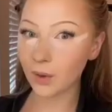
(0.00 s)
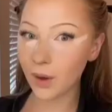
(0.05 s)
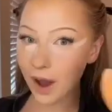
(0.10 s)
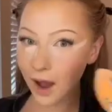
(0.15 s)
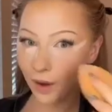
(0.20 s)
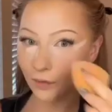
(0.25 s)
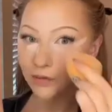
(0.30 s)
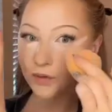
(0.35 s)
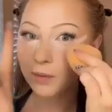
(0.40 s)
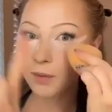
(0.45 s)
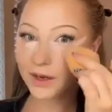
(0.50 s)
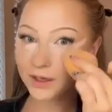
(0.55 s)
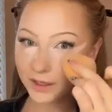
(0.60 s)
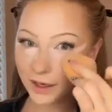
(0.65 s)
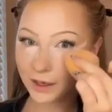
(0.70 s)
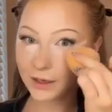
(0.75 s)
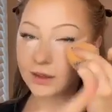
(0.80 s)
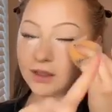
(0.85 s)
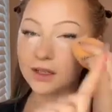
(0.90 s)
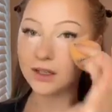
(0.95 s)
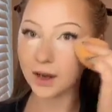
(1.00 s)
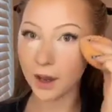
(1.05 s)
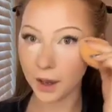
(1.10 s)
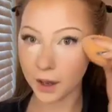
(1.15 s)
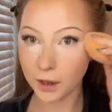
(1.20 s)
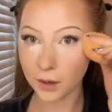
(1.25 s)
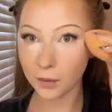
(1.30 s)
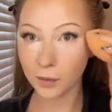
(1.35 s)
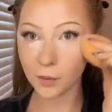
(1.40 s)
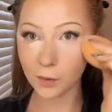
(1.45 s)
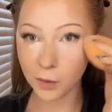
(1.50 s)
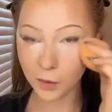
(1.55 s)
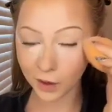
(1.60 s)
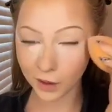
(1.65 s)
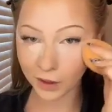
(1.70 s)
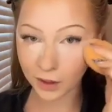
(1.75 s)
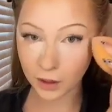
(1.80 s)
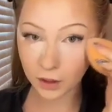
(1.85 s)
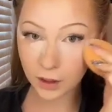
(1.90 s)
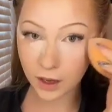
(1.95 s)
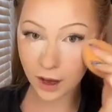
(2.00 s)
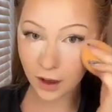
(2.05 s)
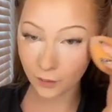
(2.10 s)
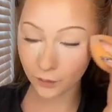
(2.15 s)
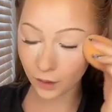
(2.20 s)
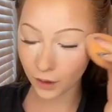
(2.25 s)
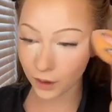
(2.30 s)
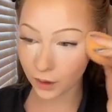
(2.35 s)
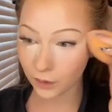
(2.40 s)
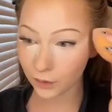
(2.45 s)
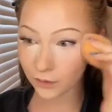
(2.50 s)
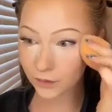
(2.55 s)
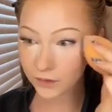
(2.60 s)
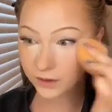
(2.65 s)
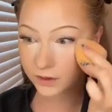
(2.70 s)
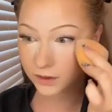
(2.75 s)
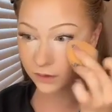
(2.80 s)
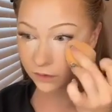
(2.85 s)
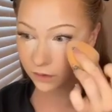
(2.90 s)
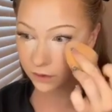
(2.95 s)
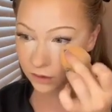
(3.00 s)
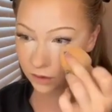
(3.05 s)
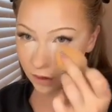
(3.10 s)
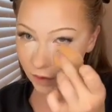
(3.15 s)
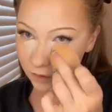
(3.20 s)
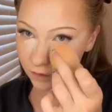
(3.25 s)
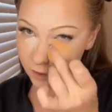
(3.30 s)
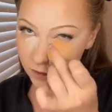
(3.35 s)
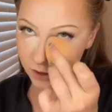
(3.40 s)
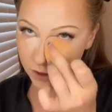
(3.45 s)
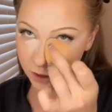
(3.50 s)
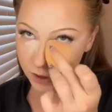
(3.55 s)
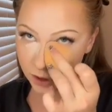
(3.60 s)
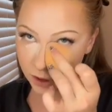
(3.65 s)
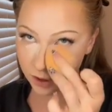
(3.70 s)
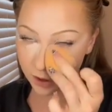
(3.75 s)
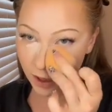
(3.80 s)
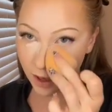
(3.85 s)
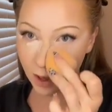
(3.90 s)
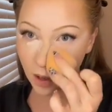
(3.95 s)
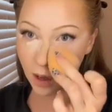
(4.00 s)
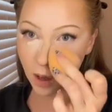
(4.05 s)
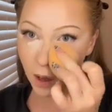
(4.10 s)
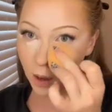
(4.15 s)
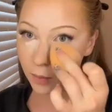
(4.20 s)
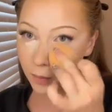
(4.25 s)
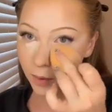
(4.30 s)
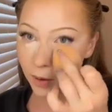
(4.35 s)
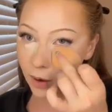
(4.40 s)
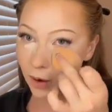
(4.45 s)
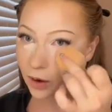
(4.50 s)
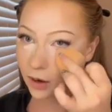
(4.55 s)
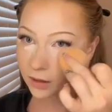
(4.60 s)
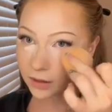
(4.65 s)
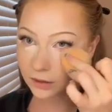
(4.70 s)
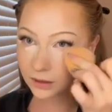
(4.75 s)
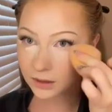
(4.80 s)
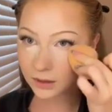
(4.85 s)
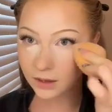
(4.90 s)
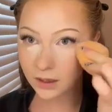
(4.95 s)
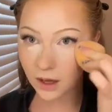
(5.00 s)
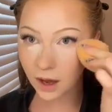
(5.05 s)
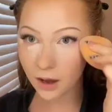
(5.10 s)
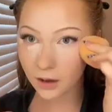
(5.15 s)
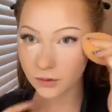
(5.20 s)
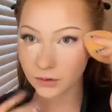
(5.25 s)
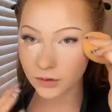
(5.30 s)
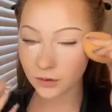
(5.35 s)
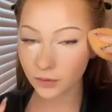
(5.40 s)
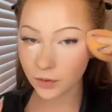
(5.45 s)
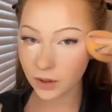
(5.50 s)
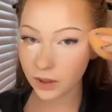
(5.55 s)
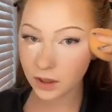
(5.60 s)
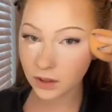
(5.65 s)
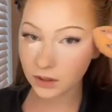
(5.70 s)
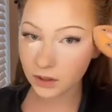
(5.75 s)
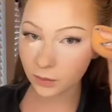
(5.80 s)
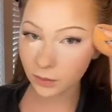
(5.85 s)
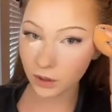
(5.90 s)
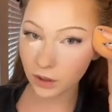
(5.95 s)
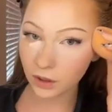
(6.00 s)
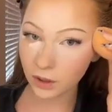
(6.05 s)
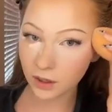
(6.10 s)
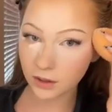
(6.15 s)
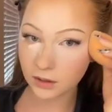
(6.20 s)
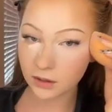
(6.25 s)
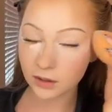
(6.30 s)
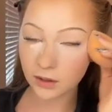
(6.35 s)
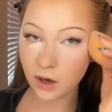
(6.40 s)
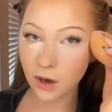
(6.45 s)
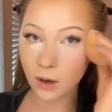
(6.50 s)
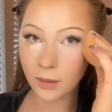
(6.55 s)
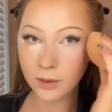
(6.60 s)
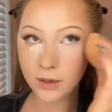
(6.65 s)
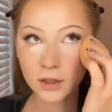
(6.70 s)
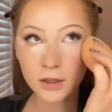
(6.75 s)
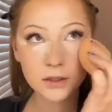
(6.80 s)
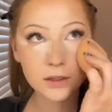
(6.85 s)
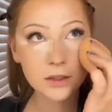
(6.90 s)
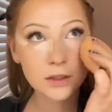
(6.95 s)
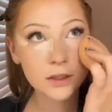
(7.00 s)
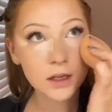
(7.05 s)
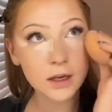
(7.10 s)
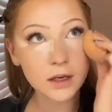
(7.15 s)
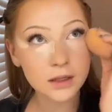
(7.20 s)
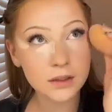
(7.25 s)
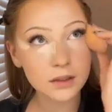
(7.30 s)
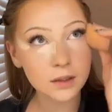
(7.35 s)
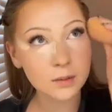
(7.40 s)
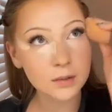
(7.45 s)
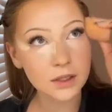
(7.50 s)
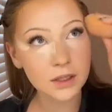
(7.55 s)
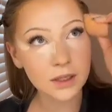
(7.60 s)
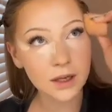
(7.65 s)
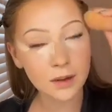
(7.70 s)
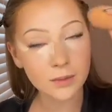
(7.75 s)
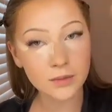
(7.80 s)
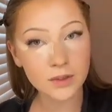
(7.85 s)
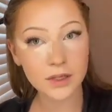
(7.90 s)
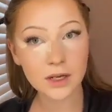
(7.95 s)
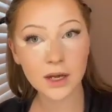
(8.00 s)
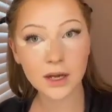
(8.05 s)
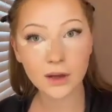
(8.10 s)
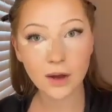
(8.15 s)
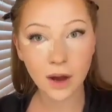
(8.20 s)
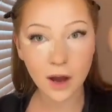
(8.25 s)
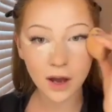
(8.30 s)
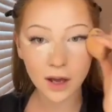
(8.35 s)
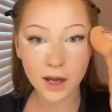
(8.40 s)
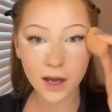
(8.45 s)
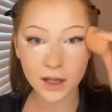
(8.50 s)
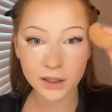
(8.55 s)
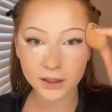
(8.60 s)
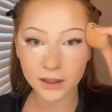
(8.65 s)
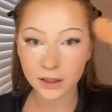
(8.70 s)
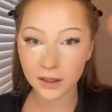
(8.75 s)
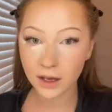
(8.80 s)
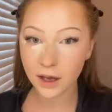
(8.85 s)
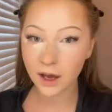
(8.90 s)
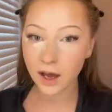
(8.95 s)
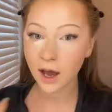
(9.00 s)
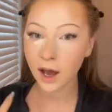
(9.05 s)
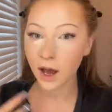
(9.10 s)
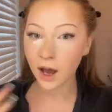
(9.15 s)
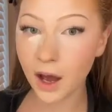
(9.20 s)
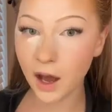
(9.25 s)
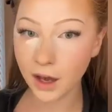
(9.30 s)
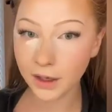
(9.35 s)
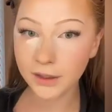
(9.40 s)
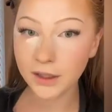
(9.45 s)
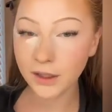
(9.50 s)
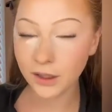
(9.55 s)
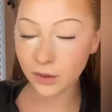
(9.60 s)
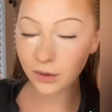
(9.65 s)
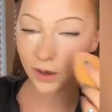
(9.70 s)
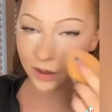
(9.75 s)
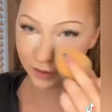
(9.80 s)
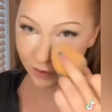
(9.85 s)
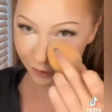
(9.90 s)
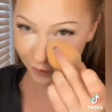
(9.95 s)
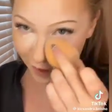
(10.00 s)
after my date tonight, we're gonna have a face-to-face conversation. But honestly, I was reading some of your guys' comments and like some DMs that I got, and like, I think you guys are